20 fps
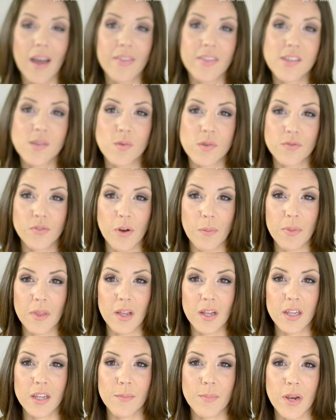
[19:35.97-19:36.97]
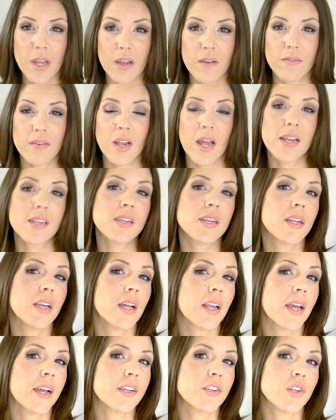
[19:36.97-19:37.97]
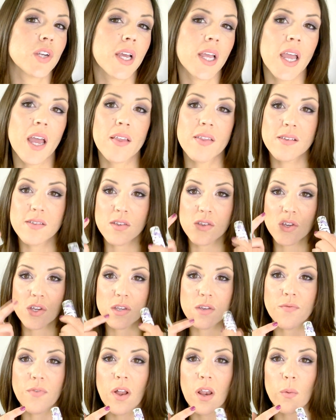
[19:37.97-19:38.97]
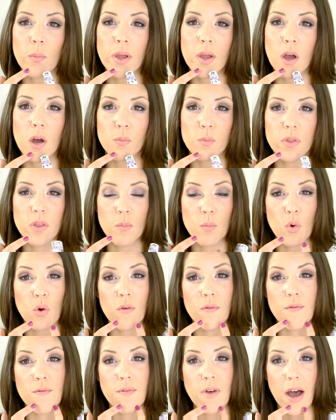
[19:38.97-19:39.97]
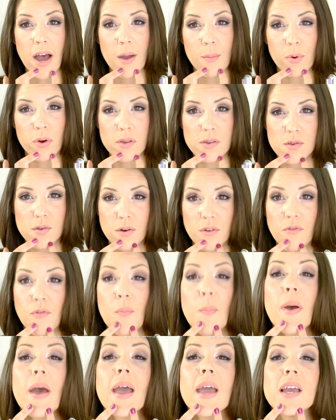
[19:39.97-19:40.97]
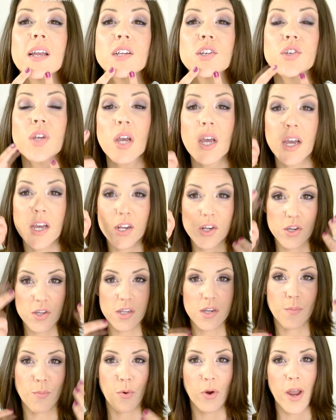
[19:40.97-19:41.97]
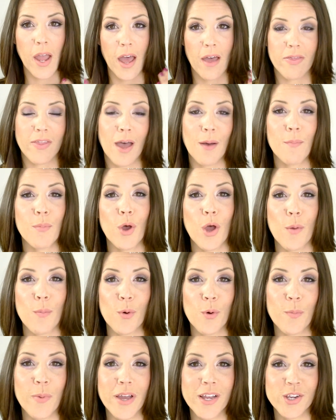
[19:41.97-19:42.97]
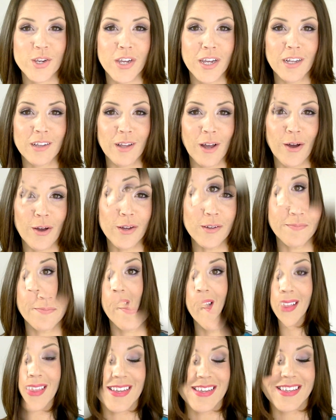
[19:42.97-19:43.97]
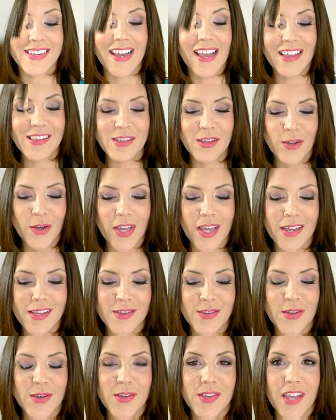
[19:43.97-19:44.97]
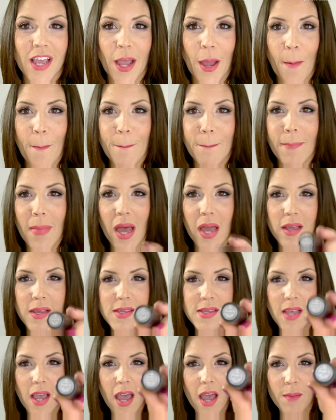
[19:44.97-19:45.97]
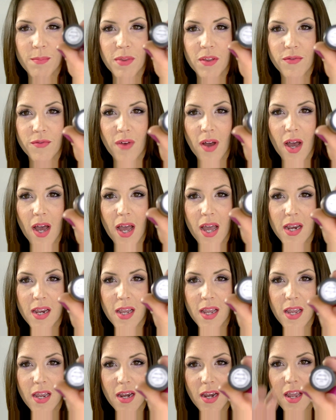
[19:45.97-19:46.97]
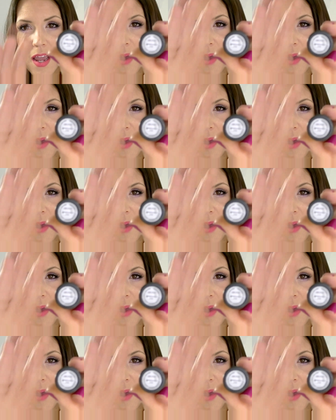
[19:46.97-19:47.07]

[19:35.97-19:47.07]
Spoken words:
This was from the Liberty of London collection. Again, this is just following on with a more vibrant sort of peach, just to bring out that purple peachy glow. This next look is using Max Amplified in